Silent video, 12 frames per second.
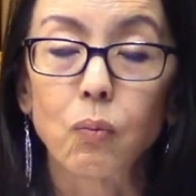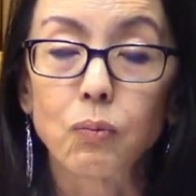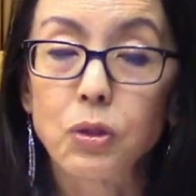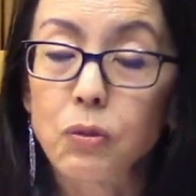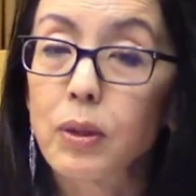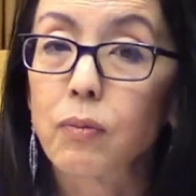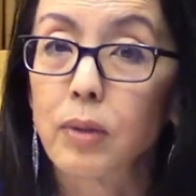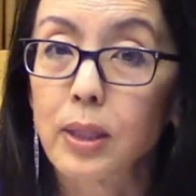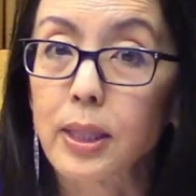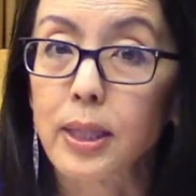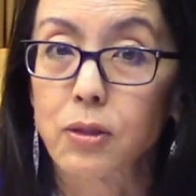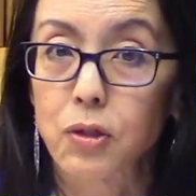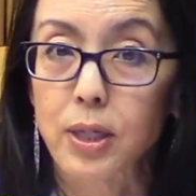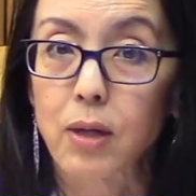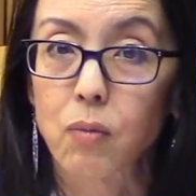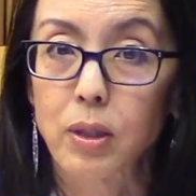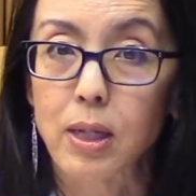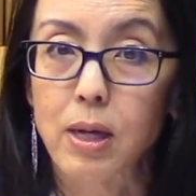do we really understand
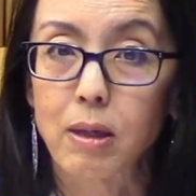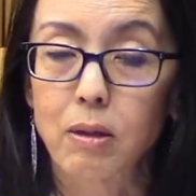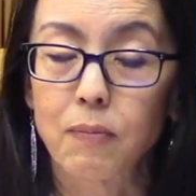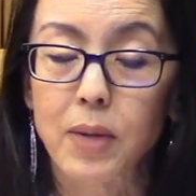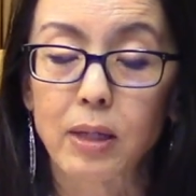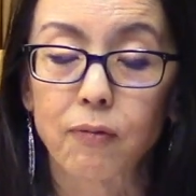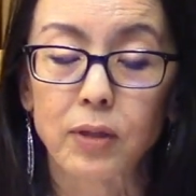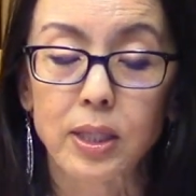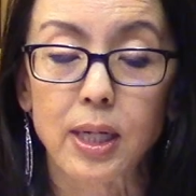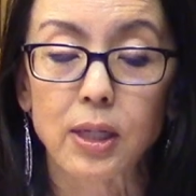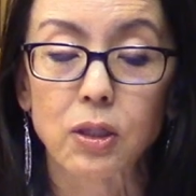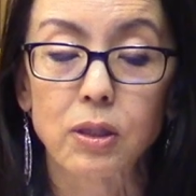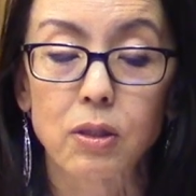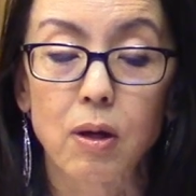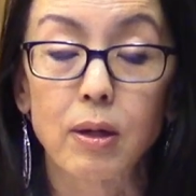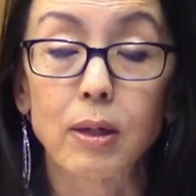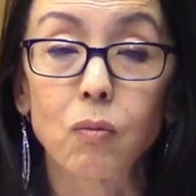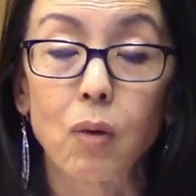what the other manifestations
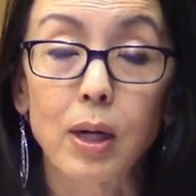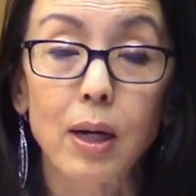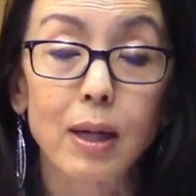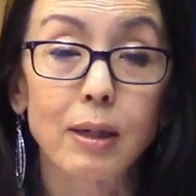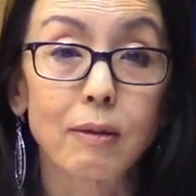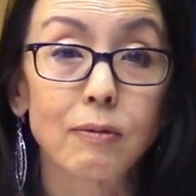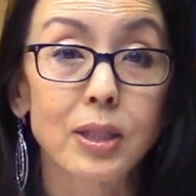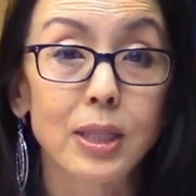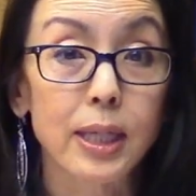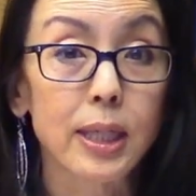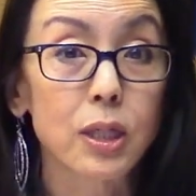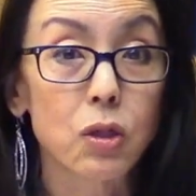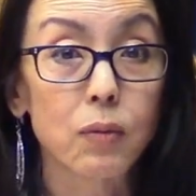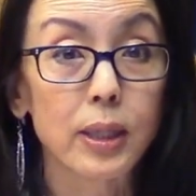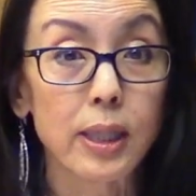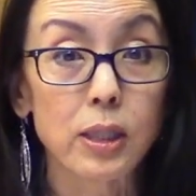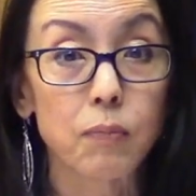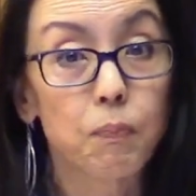are, and what kind of studies do we
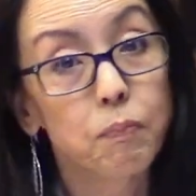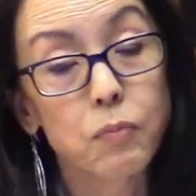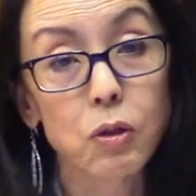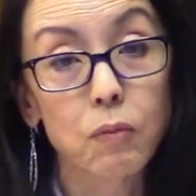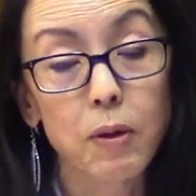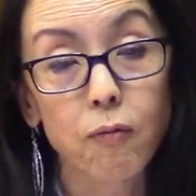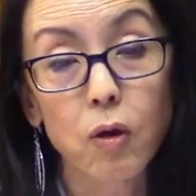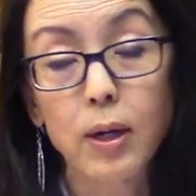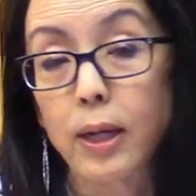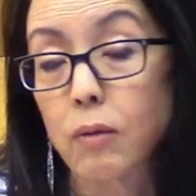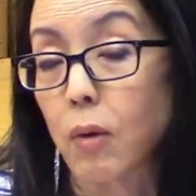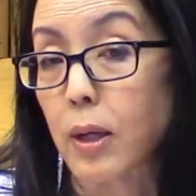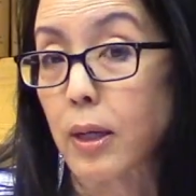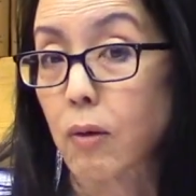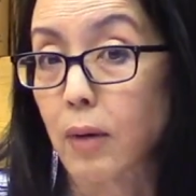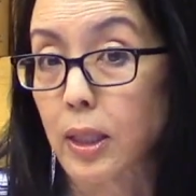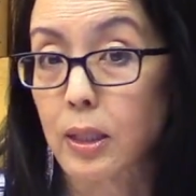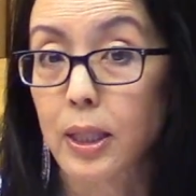need to do beforehand? What kind of
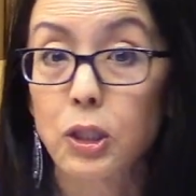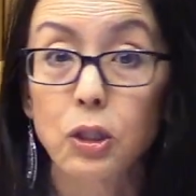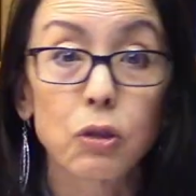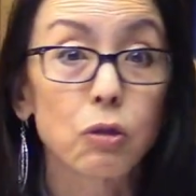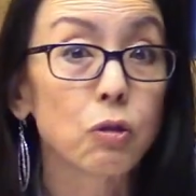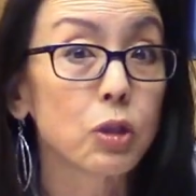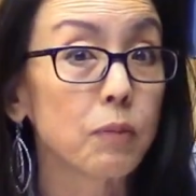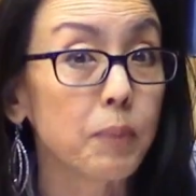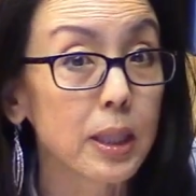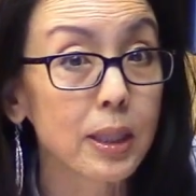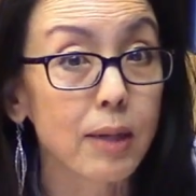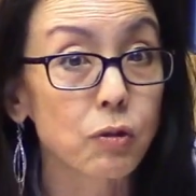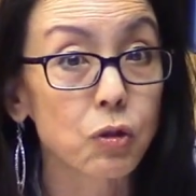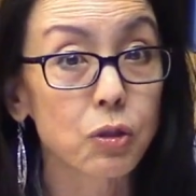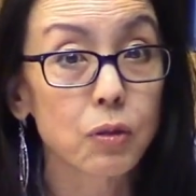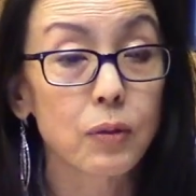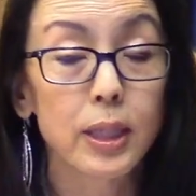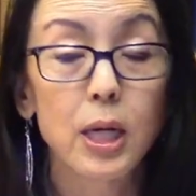regulation? Who should be allowed to
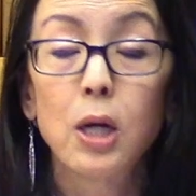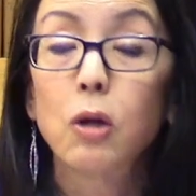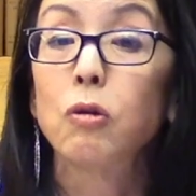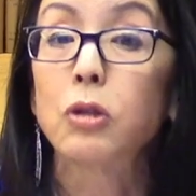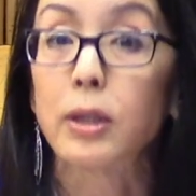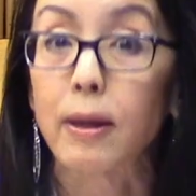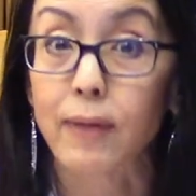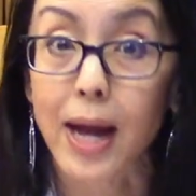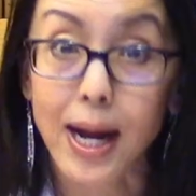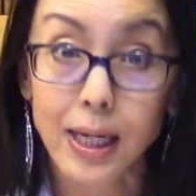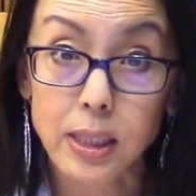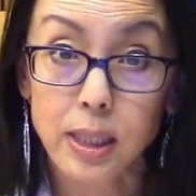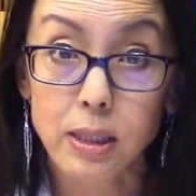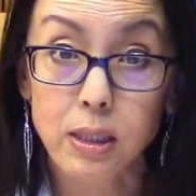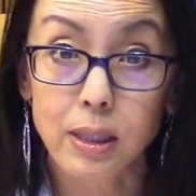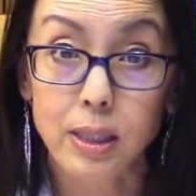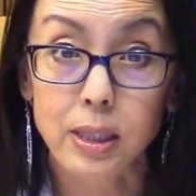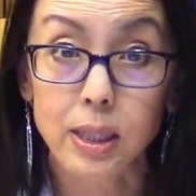do it? Who should have access
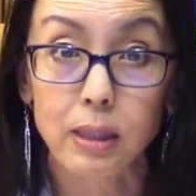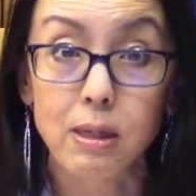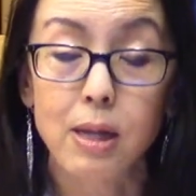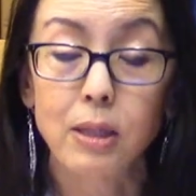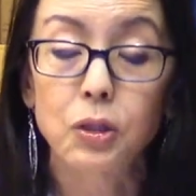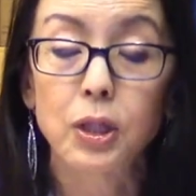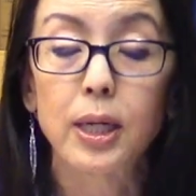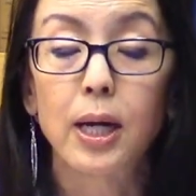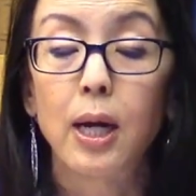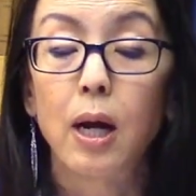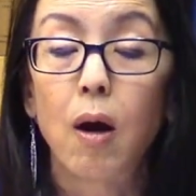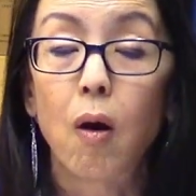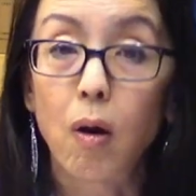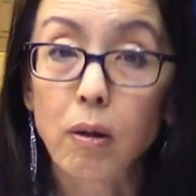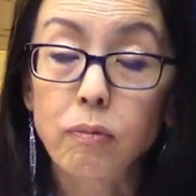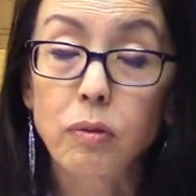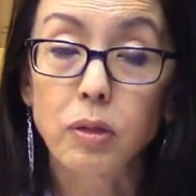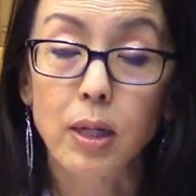to this technology? All
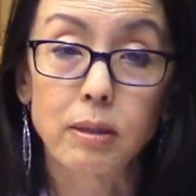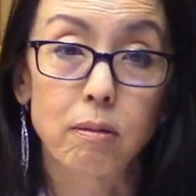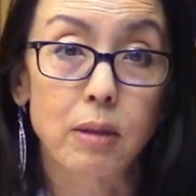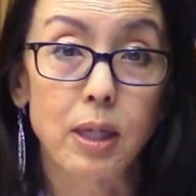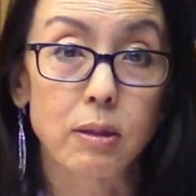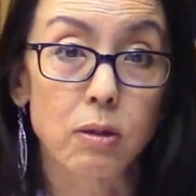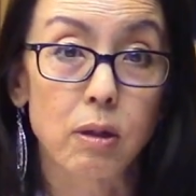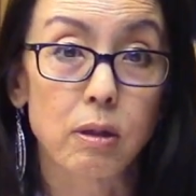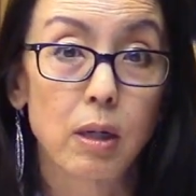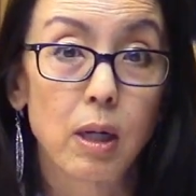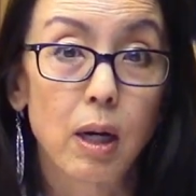of those kinds of things are